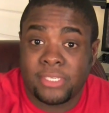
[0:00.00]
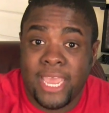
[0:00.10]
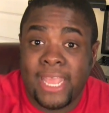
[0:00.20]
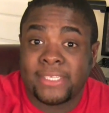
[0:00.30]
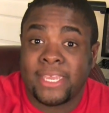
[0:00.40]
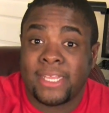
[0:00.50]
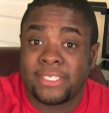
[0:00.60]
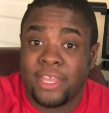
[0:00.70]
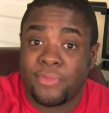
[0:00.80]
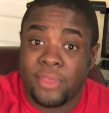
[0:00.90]
to
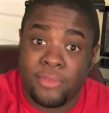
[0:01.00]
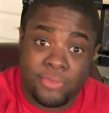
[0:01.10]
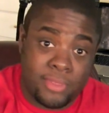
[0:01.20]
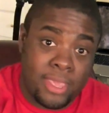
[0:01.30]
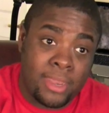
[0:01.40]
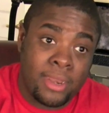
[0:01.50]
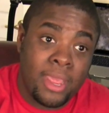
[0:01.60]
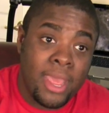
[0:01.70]
AT&T since then.